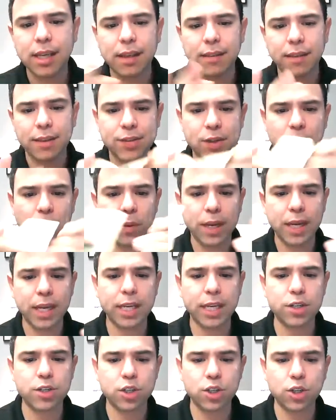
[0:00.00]
that's going
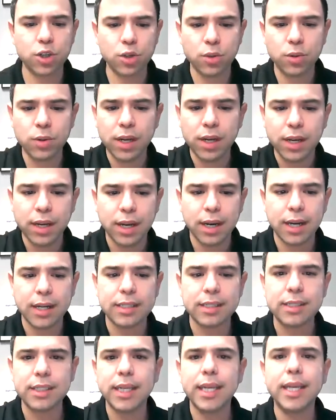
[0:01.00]
into a
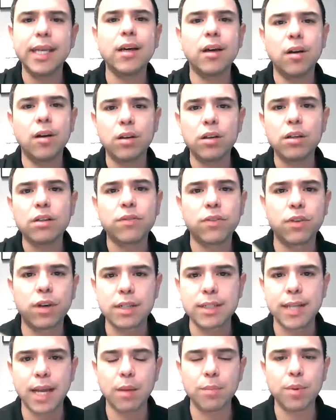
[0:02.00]
till, for
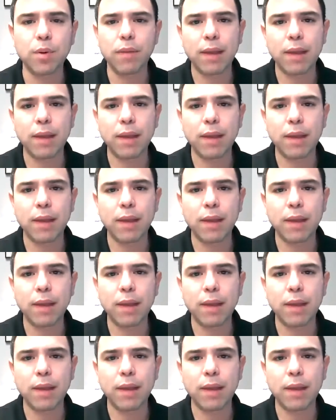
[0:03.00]
example.